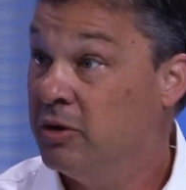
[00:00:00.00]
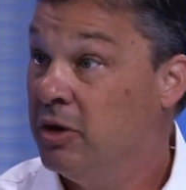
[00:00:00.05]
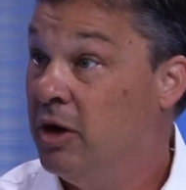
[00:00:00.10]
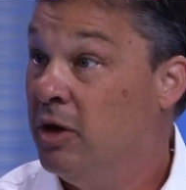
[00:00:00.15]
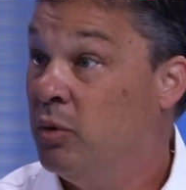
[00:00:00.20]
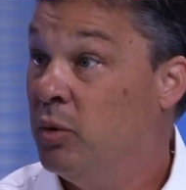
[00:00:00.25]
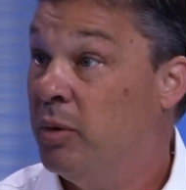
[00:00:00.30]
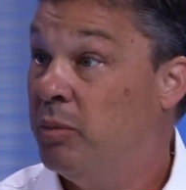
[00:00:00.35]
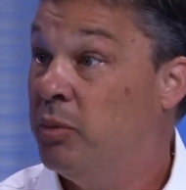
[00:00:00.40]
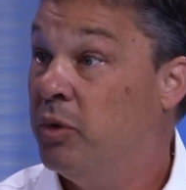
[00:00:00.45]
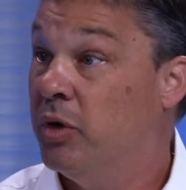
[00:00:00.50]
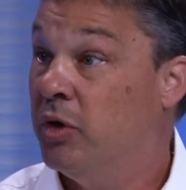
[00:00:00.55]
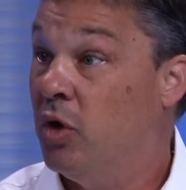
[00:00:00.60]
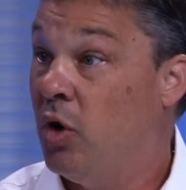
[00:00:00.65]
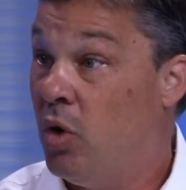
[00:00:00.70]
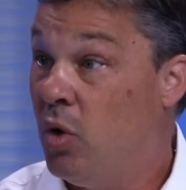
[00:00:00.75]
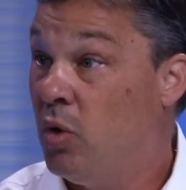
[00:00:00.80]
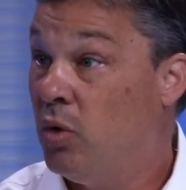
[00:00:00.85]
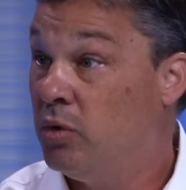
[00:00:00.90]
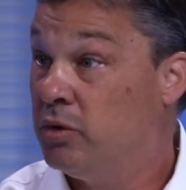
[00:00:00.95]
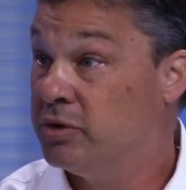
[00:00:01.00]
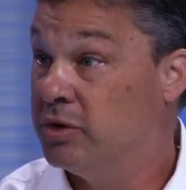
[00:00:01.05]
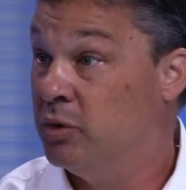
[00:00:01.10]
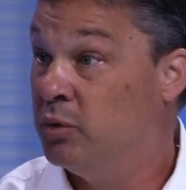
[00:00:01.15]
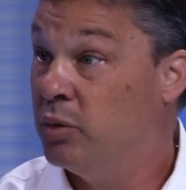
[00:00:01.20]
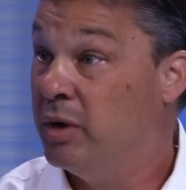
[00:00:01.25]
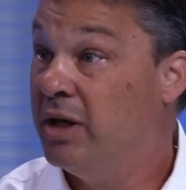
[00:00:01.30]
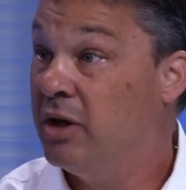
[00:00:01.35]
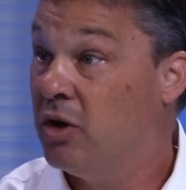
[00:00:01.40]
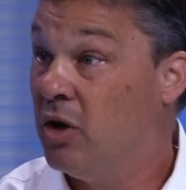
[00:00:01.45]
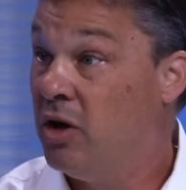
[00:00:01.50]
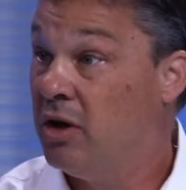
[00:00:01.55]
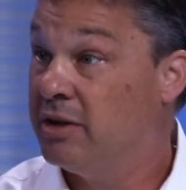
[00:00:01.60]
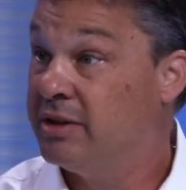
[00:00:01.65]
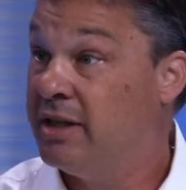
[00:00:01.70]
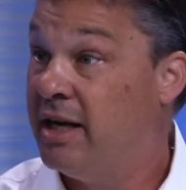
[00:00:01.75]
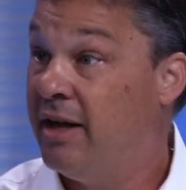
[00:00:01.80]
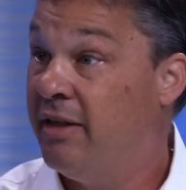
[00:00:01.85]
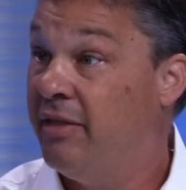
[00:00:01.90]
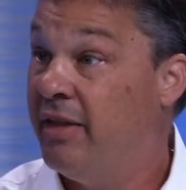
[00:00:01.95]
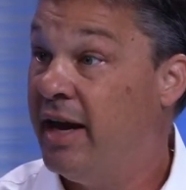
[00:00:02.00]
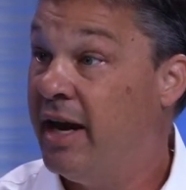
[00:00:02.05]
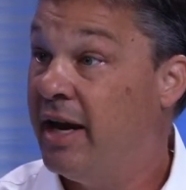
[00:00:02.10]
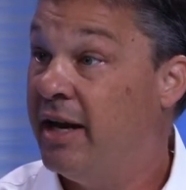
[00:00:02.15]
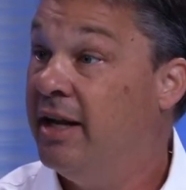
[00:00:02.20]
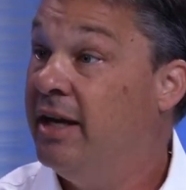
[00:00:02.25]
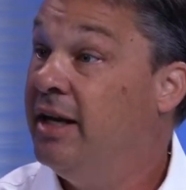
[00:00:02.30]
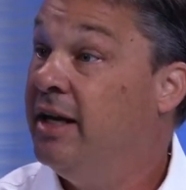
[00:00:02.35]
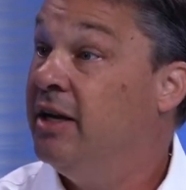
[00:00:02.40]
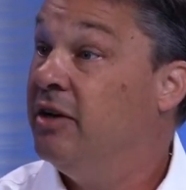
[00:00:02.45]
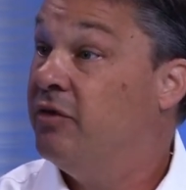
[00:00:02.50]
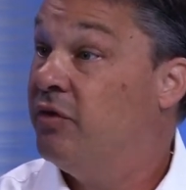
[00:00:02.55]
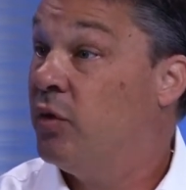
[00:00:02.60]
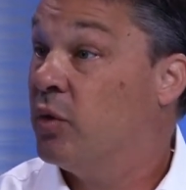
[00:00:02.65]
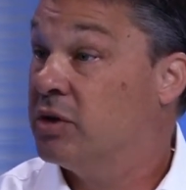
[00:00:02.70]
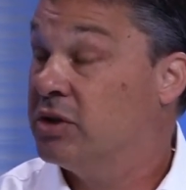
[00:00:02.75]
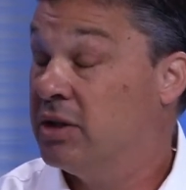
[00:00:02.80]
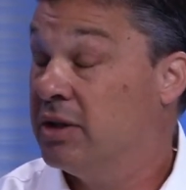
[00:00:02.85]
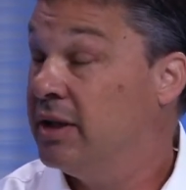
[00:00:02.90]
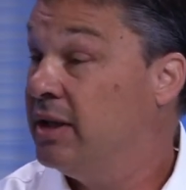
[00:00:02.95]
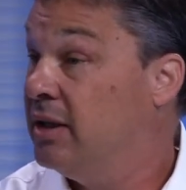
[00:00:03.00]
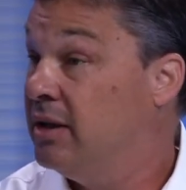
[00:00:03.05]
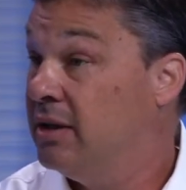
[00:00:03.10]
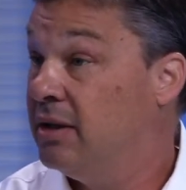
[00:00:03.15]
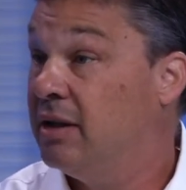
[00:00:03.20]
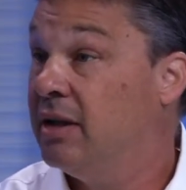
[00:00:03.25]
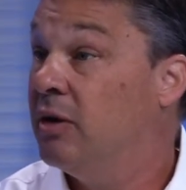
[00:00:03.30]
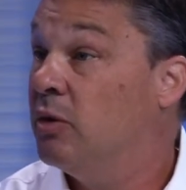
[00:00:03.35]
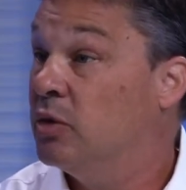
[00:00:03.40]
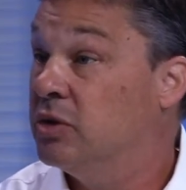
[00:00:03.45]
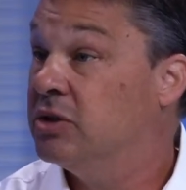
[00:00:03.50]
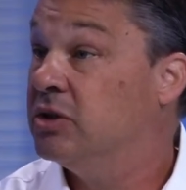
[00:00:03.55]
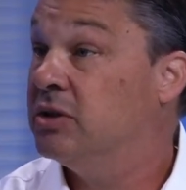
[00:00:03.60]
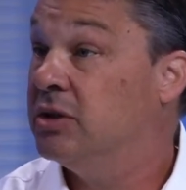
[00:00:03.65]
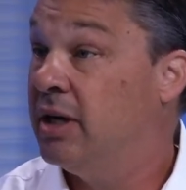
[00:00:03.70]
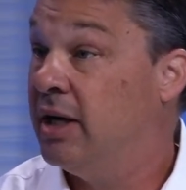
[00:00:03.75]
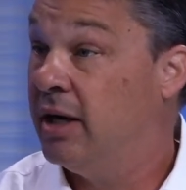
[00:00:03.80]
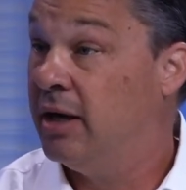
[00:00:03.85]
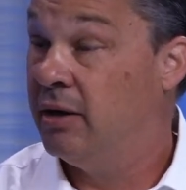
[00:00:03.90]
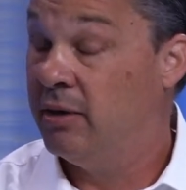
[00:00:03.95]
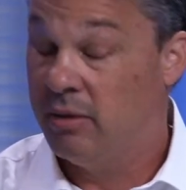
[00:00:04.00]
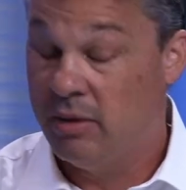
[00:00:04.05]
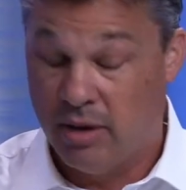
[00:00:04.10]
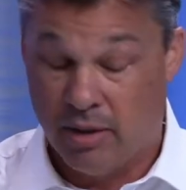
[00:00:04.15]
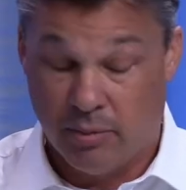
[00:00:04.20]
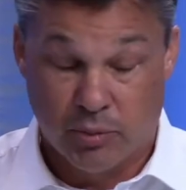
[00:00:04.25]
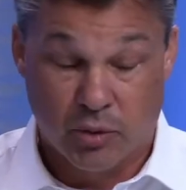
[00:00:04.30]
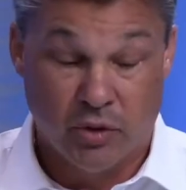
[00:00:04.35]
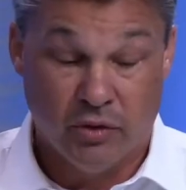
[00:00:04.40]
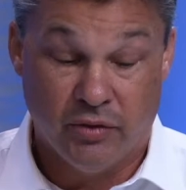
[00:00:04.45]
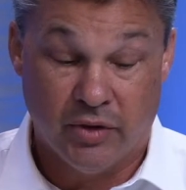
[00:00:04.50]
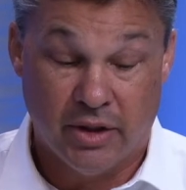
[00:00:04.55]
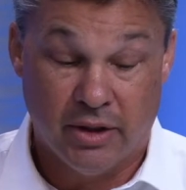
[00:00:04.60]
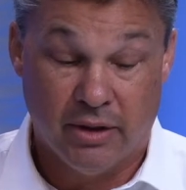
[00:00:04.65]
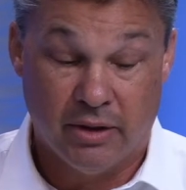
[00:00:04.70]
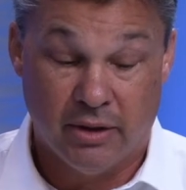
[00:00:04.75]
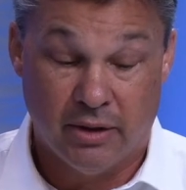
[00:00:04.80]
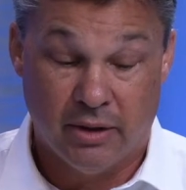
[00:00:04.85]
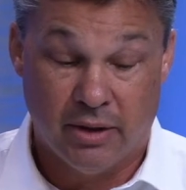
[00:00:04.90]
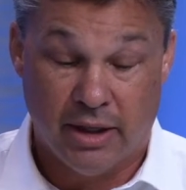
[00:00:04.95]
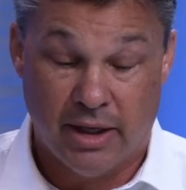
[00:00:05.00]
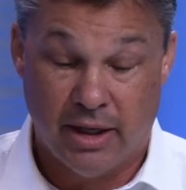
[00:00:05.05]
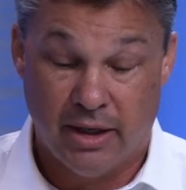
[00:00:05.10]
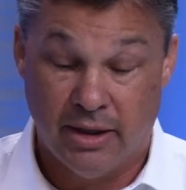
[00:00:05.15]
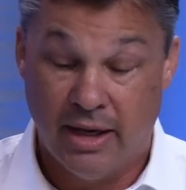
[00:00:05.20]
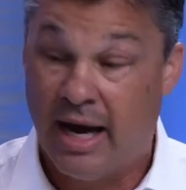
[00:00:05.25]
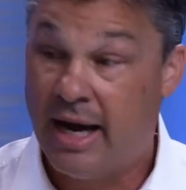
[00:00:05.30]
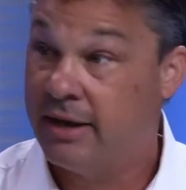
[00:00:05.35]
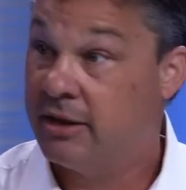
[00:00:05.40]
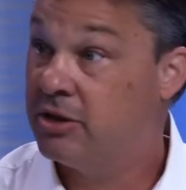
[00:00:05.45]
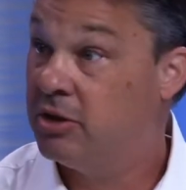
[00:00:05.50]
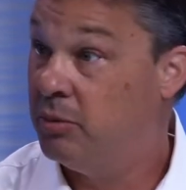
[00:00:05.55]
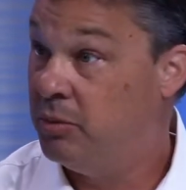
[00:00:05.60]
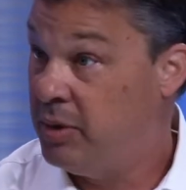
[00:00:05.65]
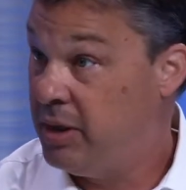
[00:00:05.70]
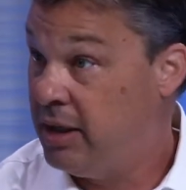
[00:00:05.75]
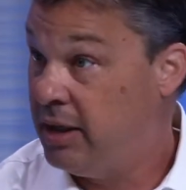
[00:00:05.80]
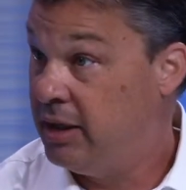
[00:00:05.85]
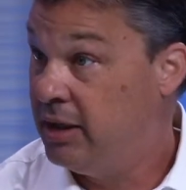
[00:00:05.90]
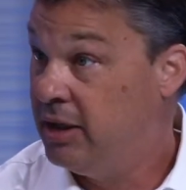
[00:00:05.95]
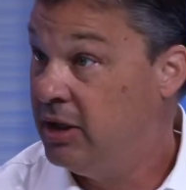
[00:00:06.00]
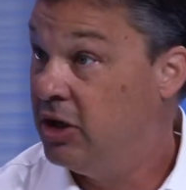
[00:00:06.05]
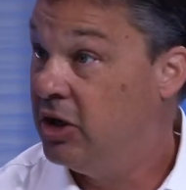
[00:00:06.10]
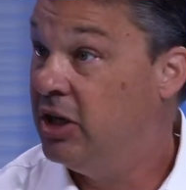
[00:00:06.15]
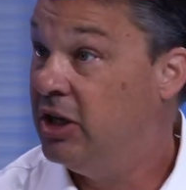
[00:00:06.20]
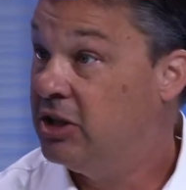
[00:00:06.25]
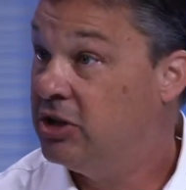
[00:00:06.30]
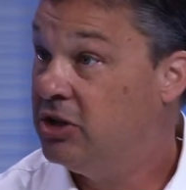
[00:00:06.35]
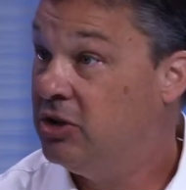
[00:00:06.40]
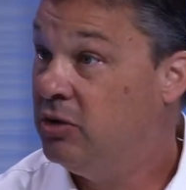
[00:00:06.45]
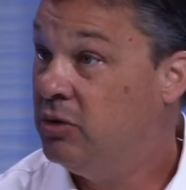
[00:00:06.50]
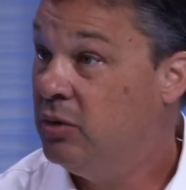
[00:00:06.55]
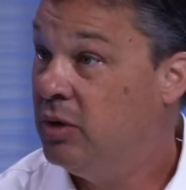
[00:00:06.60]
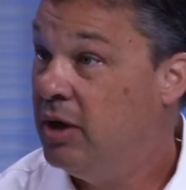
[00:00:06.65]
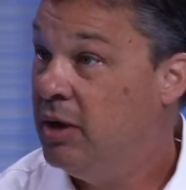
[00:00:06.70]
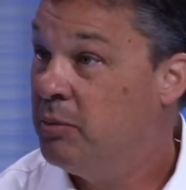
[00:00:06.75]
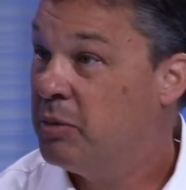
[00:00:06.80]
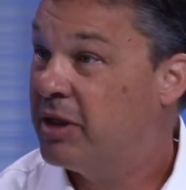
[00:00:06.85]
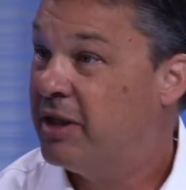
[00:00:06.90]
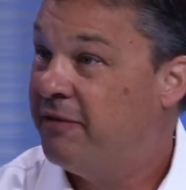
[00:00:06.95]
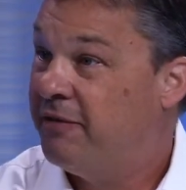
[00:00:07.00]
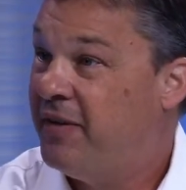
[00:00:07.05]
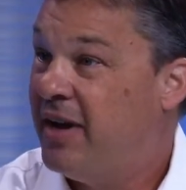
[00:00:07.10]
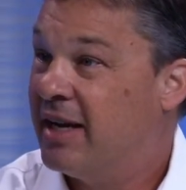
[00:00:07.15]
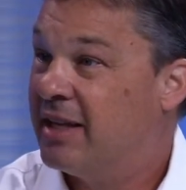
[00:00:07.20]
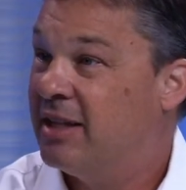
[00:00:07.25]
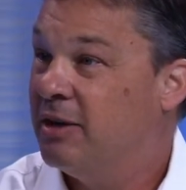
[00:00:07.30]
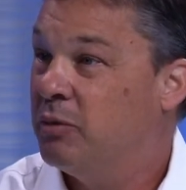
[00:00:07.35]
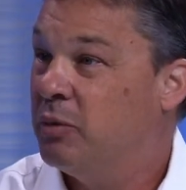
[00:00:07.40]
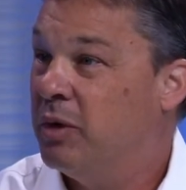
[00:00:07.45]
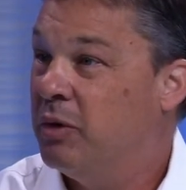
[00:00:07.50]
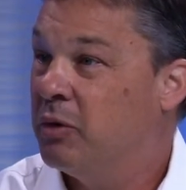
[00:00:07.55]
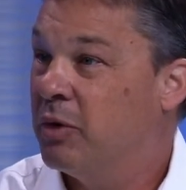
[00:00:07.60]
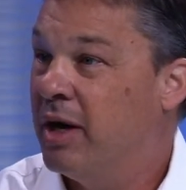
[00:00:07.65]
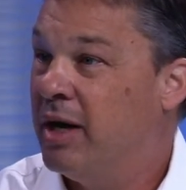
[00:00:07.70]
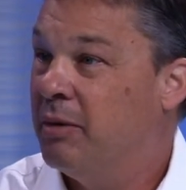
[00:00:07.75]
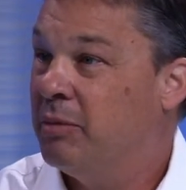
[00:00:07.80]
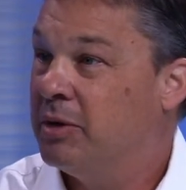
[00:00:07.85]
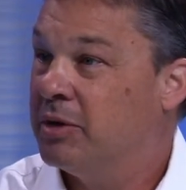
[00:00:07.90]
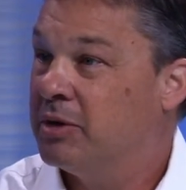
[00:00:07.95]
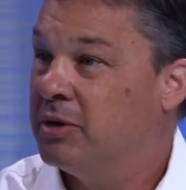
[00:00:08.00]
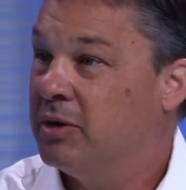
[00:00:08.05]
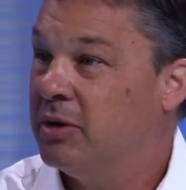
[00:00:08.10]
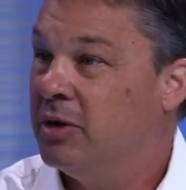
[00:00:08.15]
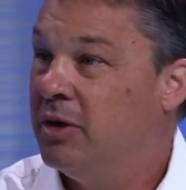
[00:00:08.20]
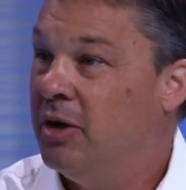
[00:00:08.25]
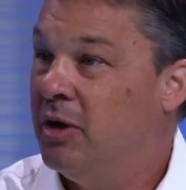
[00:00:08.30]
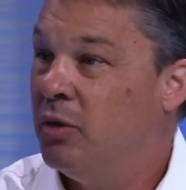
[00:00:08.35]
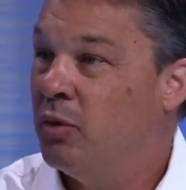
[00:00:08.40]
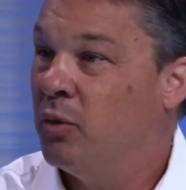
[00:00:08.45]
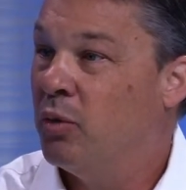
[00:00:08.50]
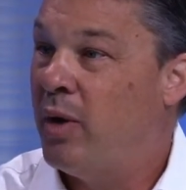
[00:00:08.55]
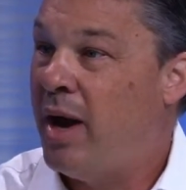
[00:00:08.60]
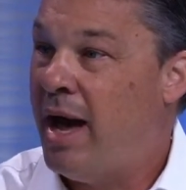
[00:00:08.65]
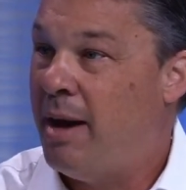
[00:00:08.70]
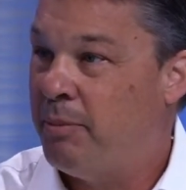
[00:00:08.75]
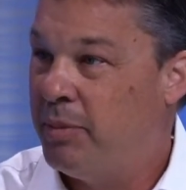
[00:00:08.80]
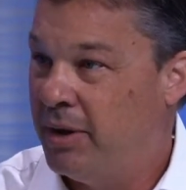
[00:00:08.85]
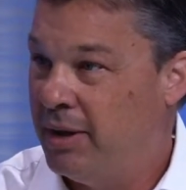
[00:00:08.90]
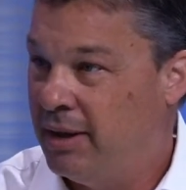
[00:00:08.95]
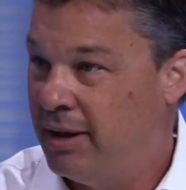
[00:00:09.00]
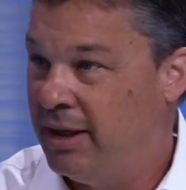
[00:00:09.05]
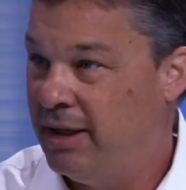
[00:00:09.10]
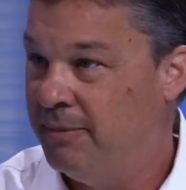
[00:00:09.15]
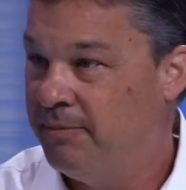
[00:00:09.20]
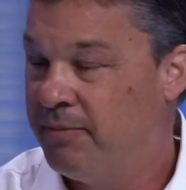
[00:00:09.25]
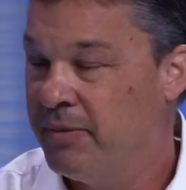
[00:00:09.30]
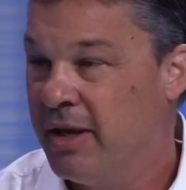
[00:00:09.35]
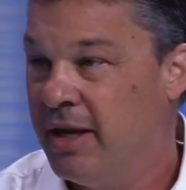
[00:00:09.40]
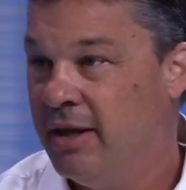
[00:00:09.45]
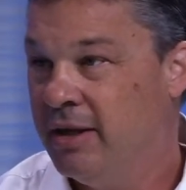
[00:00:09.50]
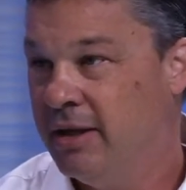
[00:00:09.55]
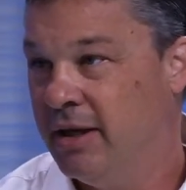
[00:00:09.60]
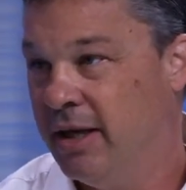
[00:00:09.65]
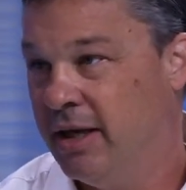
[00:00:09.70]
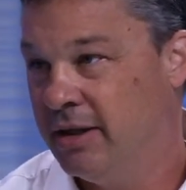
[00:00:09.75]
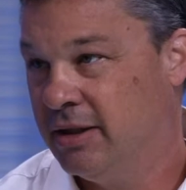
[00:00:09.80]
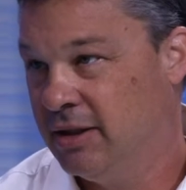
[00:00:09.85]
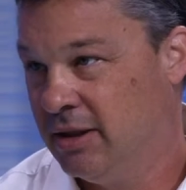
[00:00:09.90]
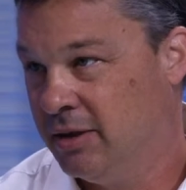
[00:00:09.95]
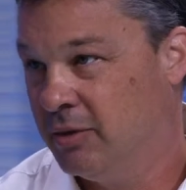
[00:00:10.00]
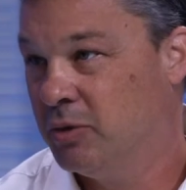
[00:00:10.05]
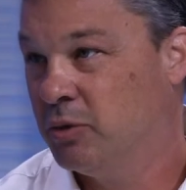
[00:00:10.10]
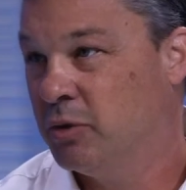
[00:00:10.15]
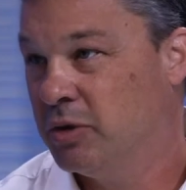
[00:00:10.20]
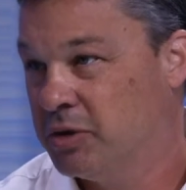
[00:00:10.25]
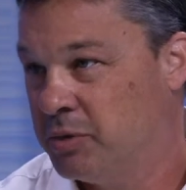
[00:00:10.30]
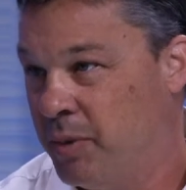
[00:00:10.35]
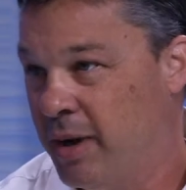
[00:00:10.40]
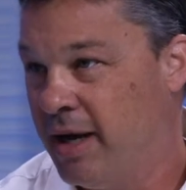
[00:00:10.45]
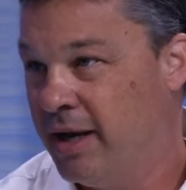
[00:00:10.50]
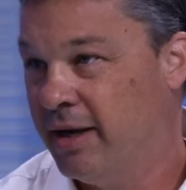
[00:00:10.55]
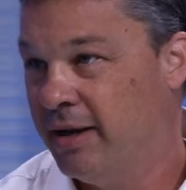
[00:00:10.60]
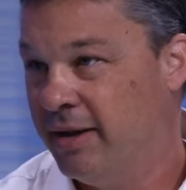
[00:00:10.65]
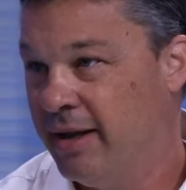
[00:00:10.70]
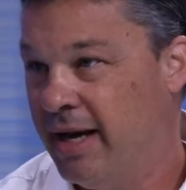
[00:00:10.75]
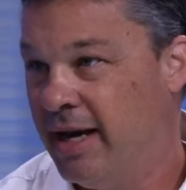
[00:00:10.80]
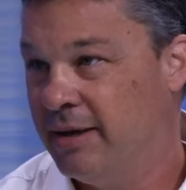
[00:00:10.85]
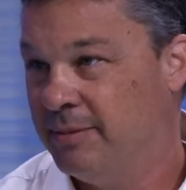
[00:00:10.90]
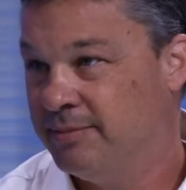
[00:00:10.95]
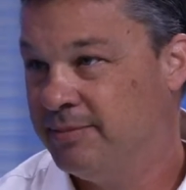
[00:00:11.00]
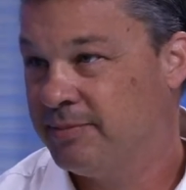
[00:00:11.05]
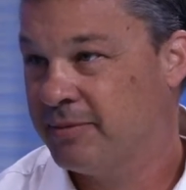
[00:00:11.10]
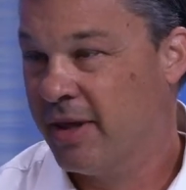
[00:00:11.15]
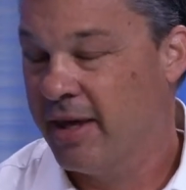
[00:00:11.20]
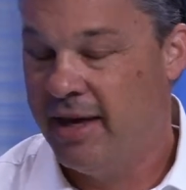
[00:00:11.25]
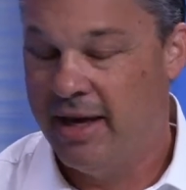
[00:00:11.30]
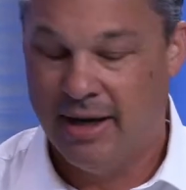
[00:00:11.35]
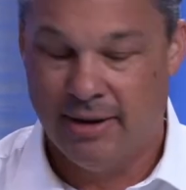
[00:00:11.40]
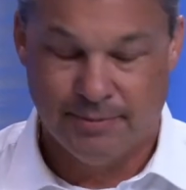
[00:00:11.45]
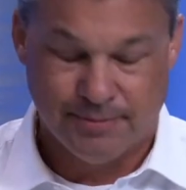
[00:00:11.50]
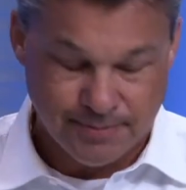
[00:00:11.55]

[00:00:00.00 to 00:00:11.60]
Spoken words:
We put holes and recalls on that. Fortunately, there was proven not to be an issue, but the fact that we were able to rapidly respond to that. Yeah.